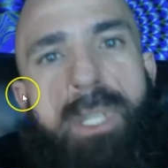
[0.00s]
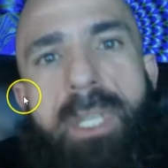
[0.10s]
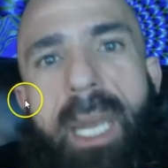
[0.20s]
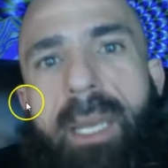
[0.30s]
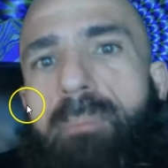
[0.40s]

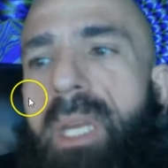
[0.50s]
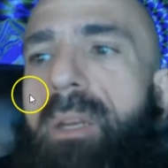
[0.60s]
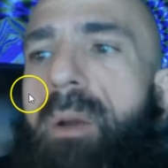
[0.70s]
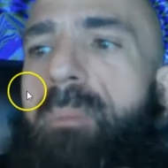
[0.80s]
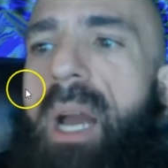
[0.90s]
wish I could be in
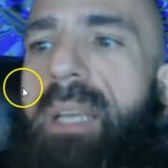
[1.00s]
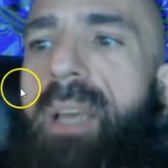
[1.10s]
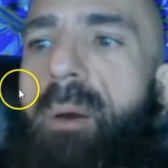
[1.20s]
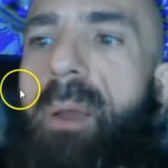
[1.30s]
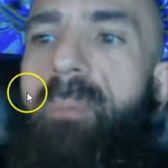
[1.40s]
their minds. I,
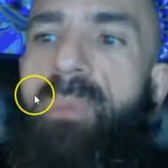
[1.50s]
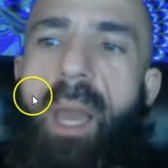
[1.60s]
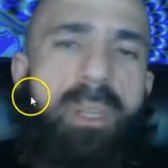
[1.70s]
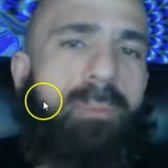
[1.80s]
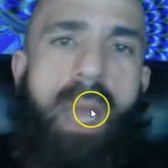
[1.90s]
I
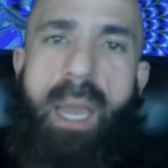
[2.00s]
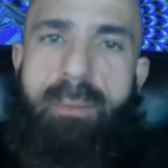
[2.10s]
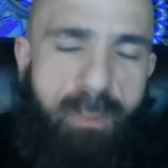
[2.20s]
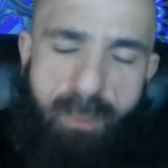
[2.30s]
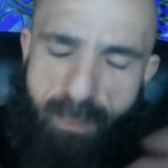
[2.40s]
mean, I
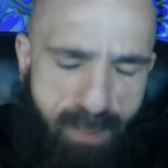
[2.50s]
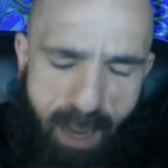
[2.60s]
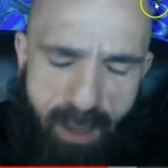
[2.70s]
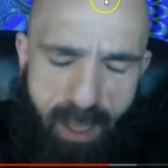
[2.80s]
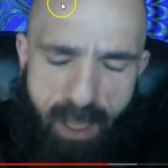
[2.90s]

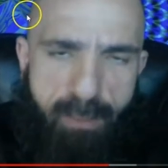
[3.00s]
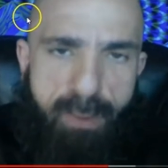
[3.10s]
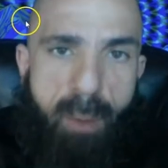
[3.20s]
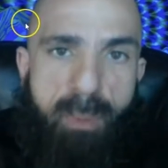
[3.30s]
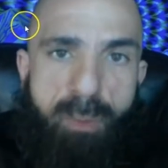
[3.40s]
doubt any of
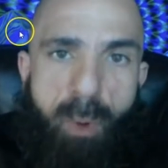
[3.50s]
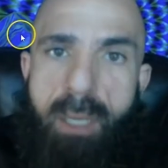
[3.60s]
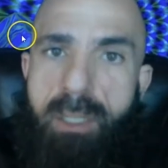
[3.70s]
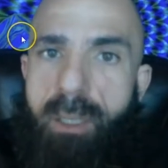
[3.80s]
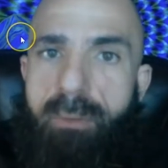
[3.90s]
them is
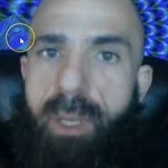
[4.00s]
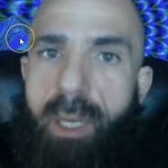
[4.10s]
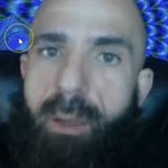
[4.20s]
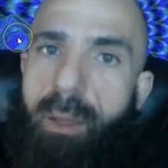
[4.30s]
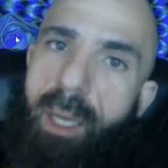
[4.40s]
watching a
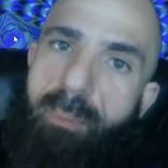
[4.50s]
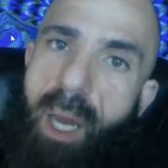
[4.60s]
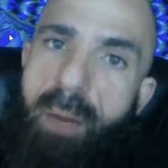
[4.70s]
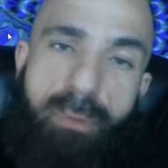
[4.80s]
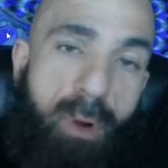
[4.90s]
video like
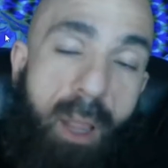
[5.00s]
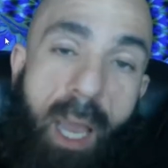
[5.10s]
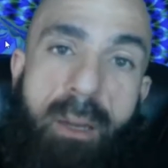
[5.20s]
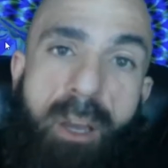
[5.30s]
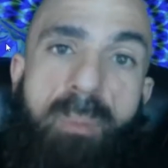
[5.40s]
mine. For all
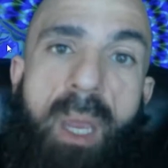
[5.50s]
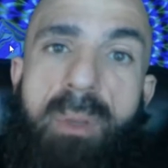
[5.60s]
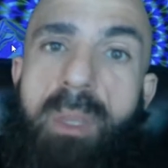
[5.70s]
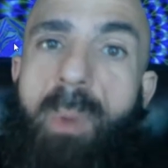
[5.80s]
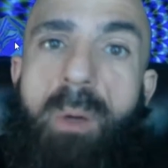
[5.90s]
I know, maybe
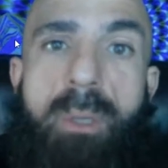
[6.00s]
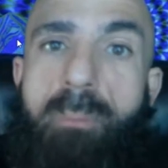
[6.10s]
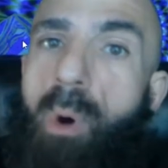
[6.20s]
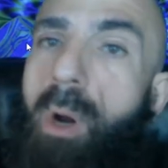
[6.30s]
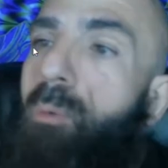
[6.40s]
the most
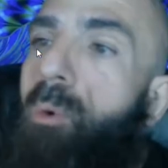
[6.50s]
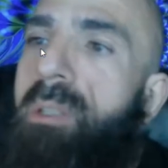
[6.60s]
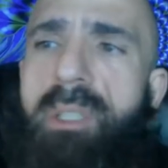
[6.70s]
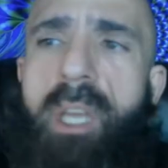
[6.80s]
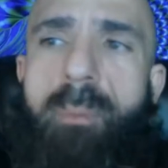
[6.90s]
important
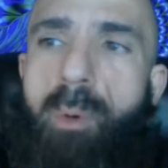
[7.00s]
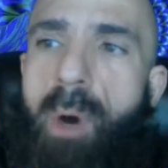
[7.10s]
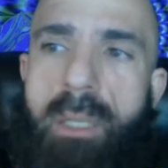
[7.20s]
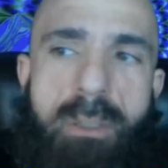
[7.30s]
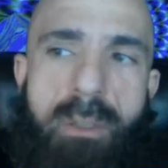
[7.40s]
ones of them are
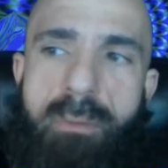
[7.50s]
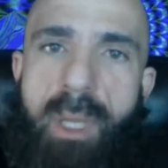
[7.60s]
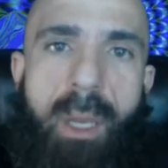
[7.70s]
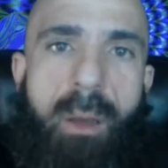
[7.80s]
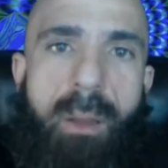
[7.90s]
watching a
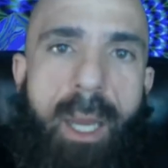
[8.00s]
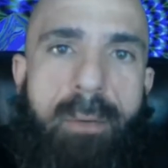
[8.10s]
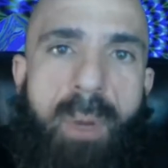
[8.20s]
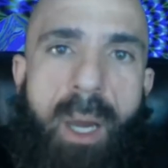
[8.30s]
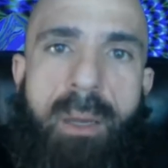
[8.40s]
video like
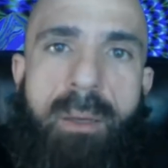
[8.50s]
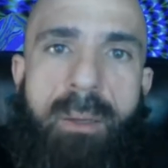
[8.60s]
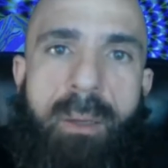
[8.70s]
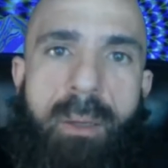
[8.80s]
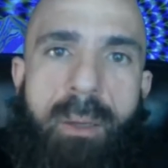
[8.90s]
mine.
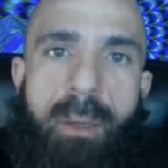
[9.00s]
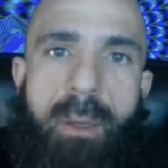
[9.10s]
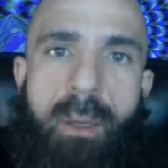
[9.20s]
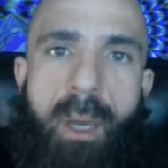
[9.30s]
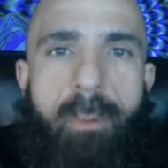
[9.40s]

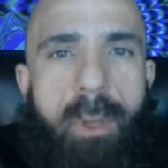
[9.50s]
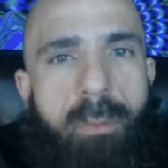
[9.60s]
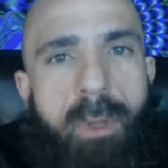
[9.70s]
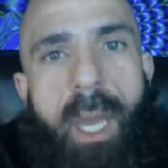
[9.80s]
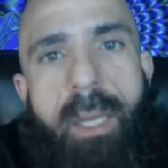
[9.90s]
I really
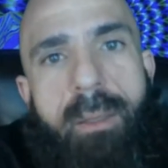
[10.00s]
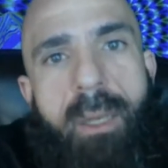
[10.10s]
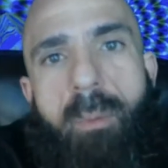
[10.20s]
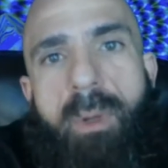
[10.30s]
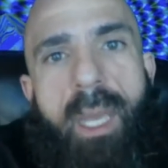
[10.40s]
would like to
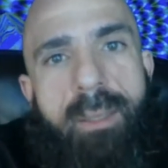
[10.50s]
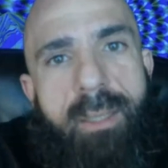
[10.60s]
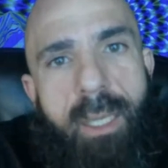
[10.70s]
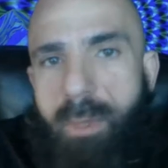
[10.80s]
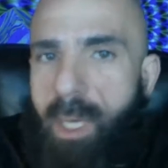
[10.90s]
know what they
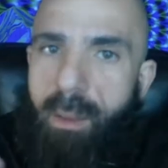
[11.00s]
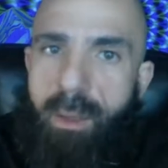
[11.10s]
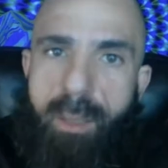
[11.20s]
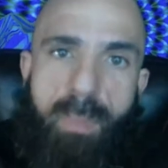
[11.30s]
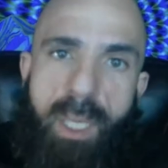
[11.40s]
see when they
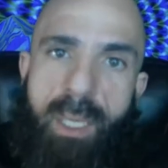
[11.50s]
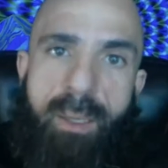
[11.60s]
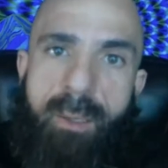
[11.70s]
look at me.